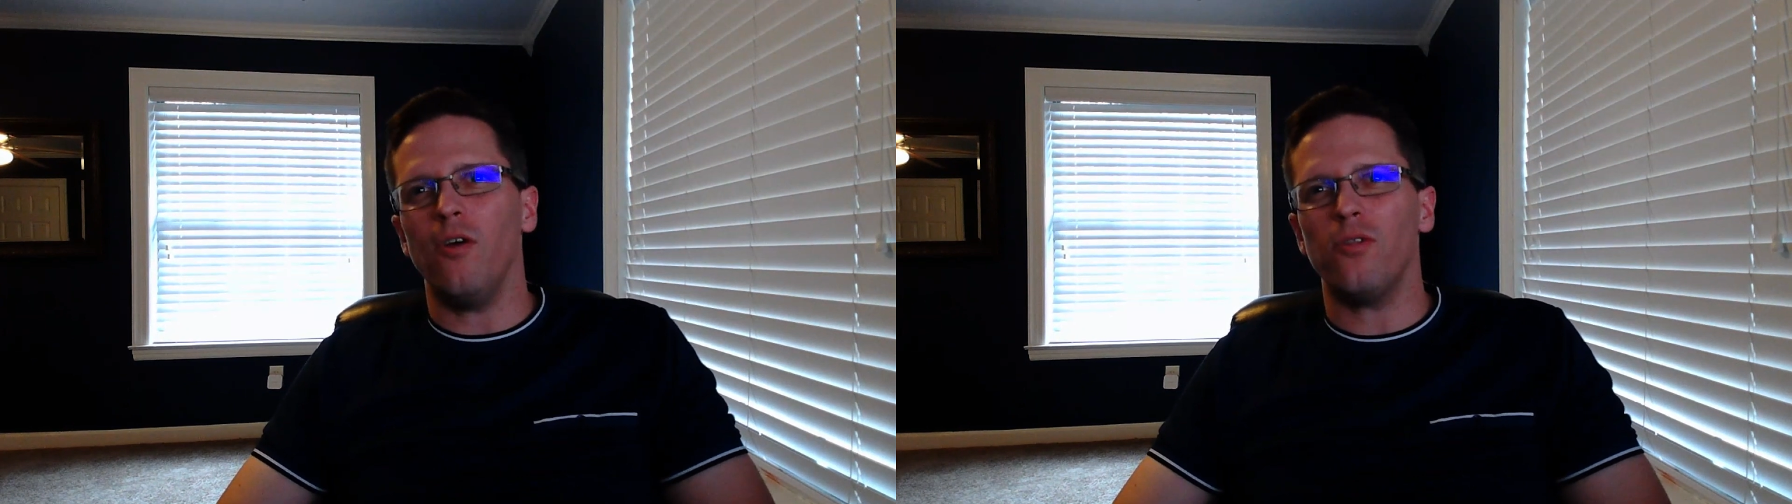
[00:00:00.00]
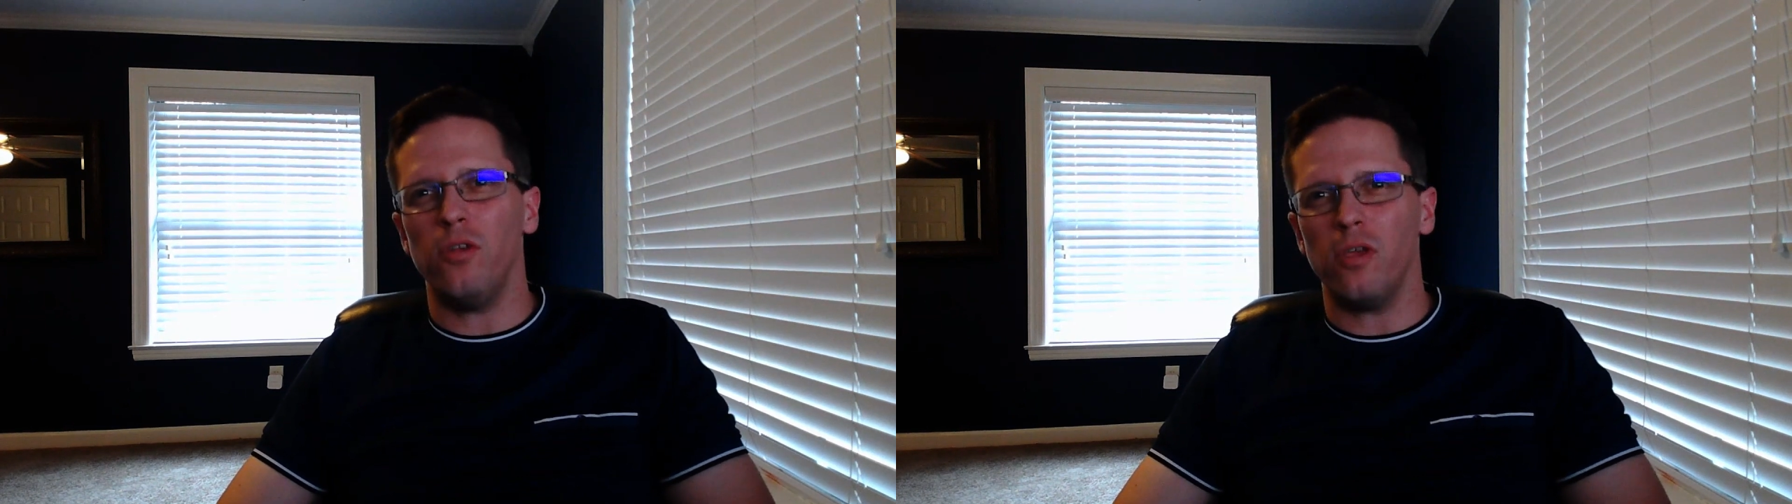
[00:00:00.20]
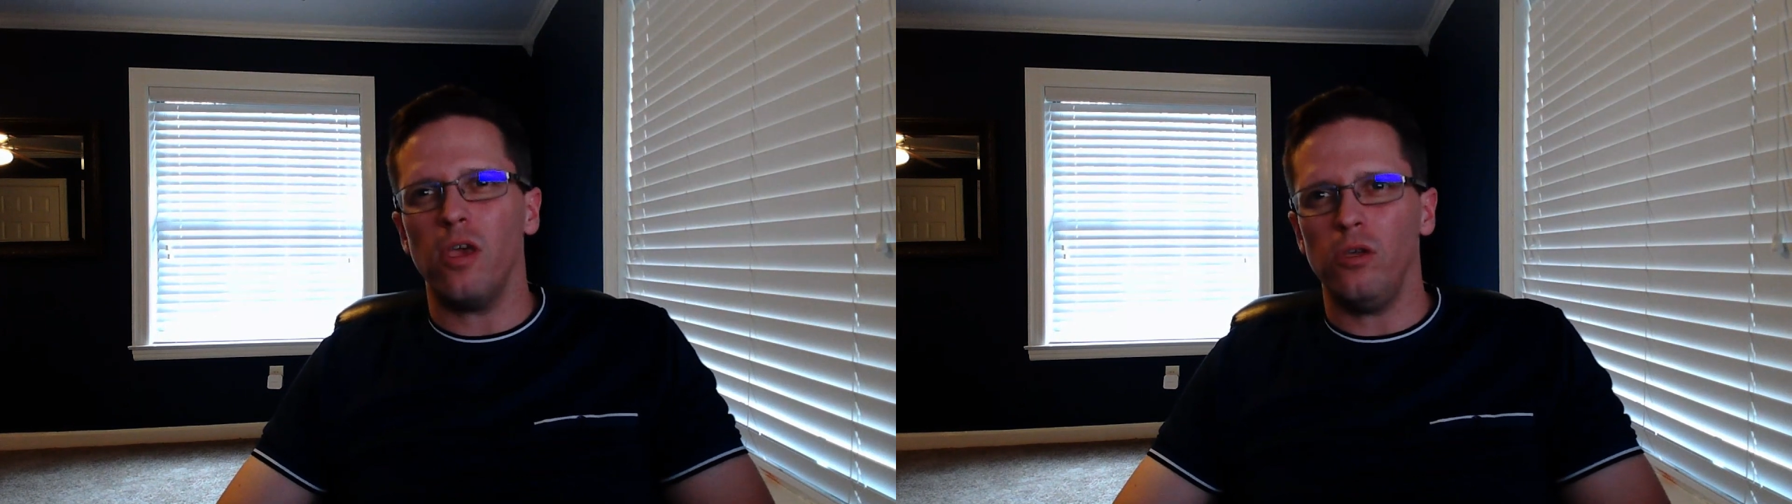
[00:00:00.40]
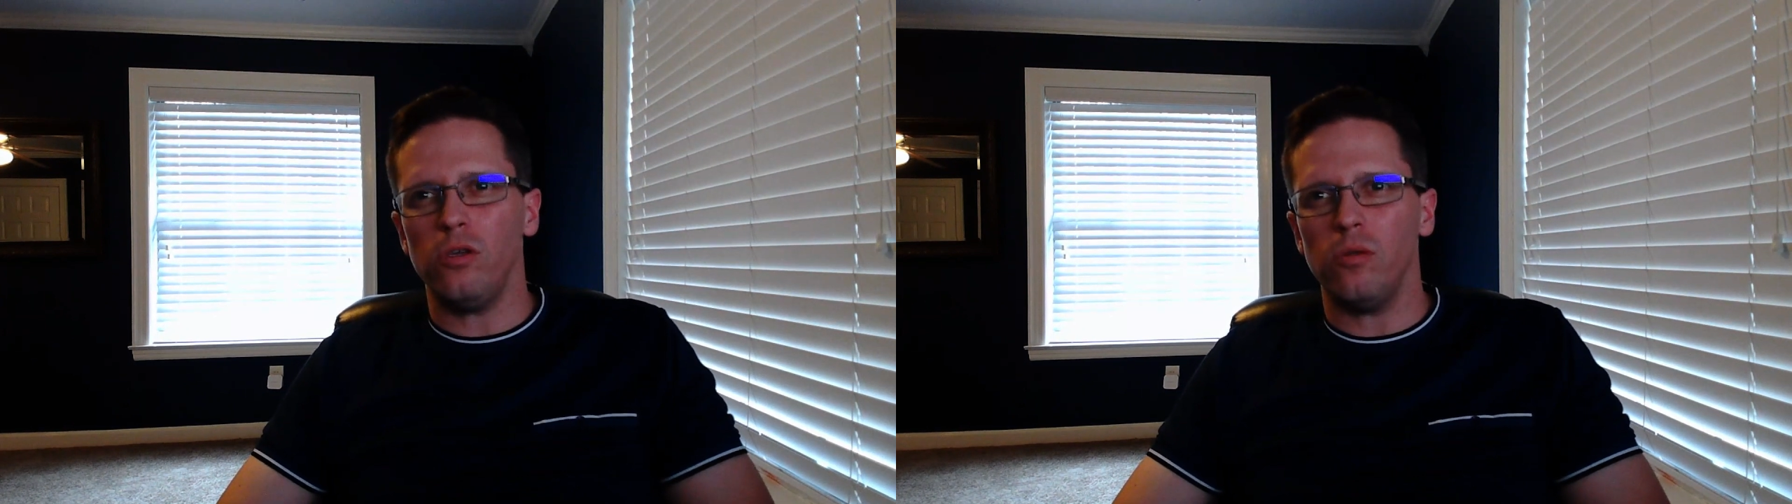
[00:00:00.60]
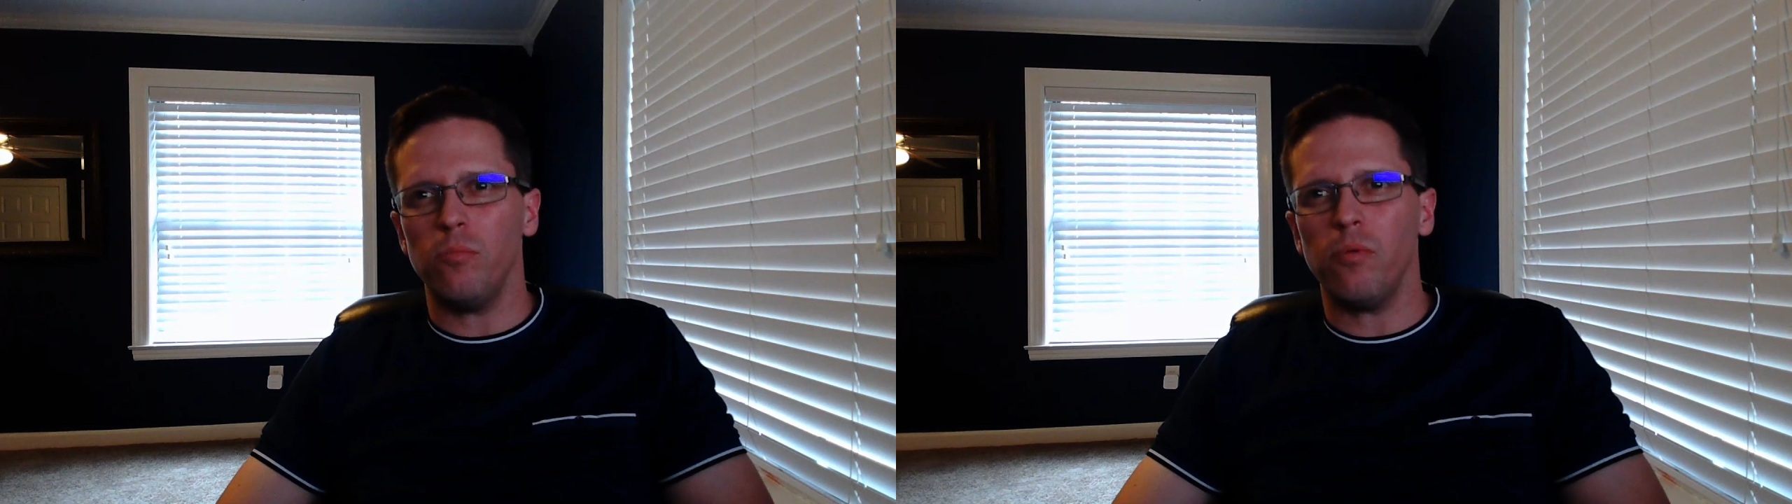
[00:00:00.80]

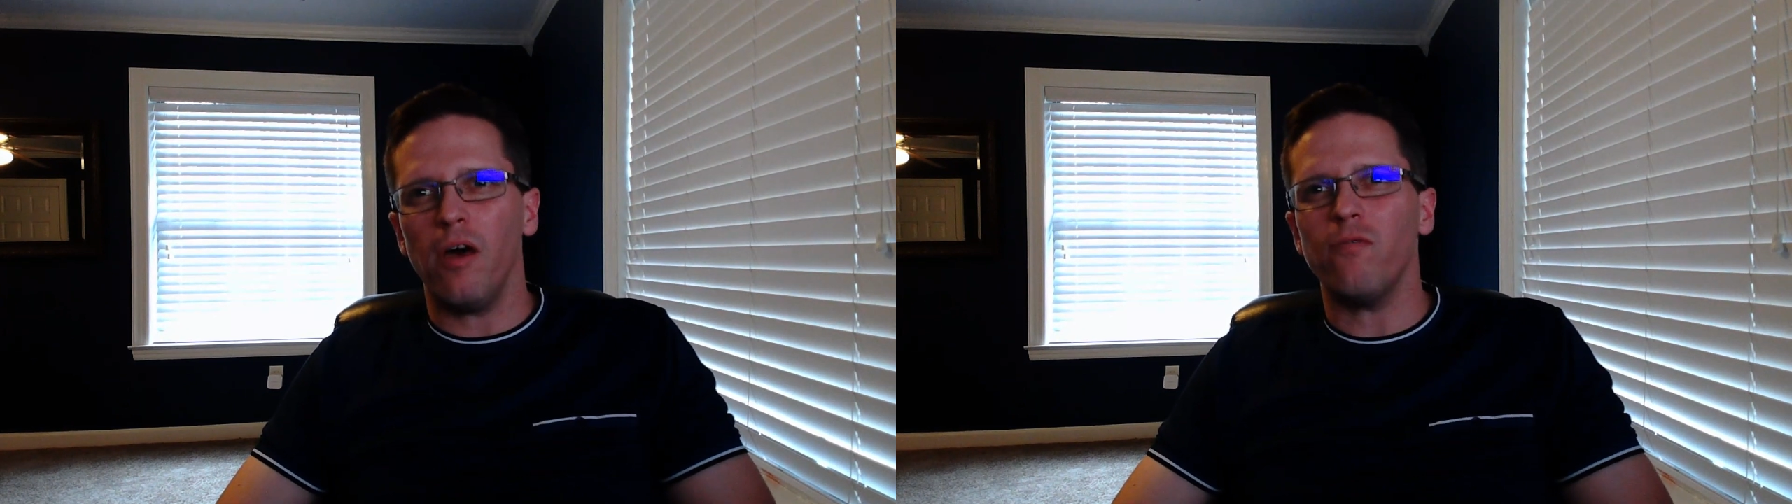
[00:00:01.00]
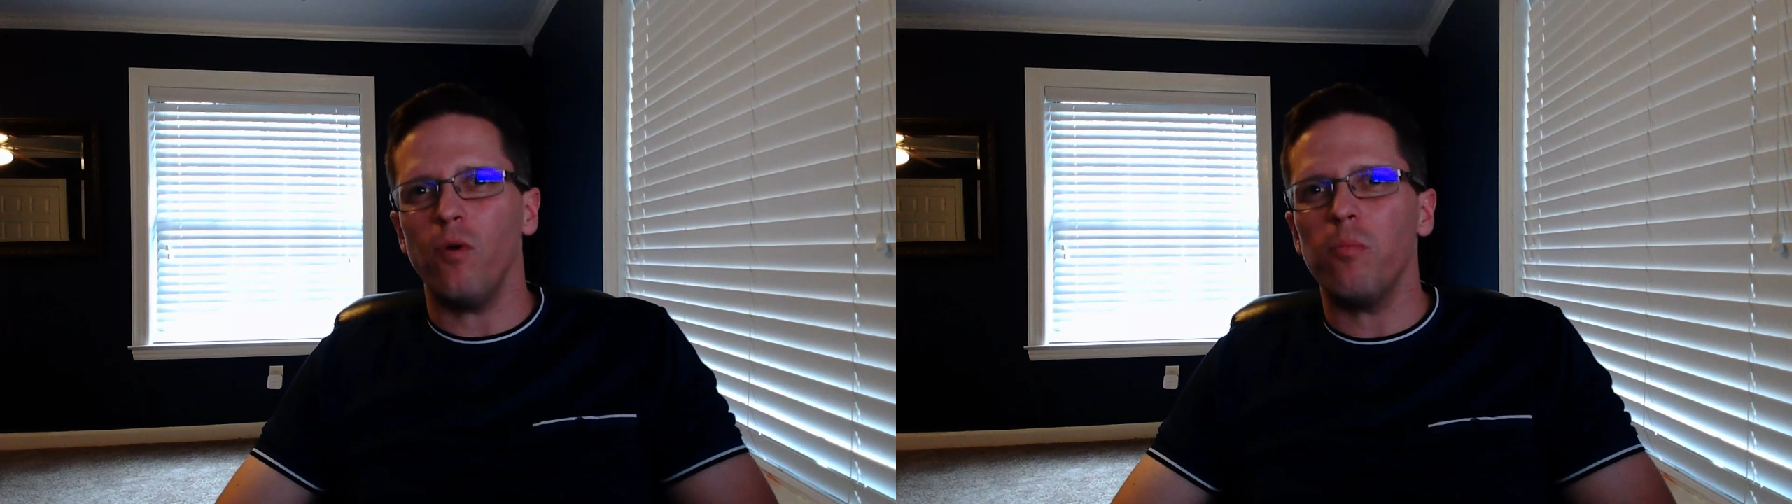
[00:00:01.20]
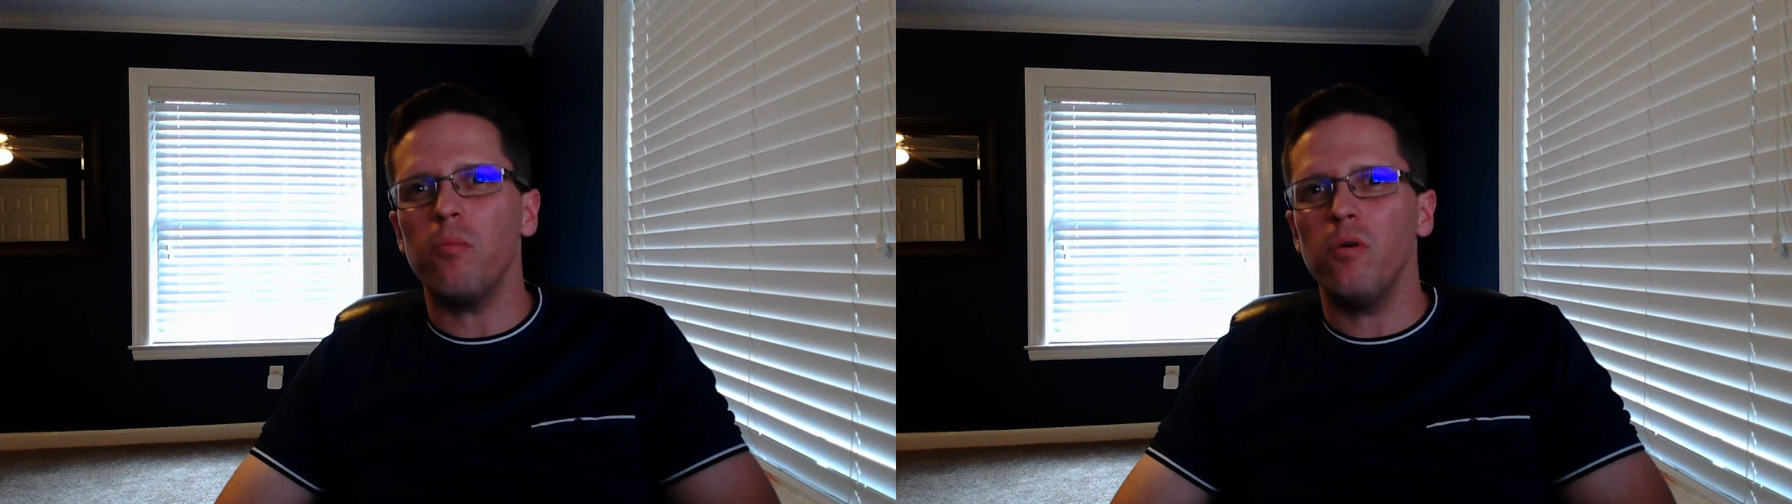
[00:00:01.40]
authentication platform,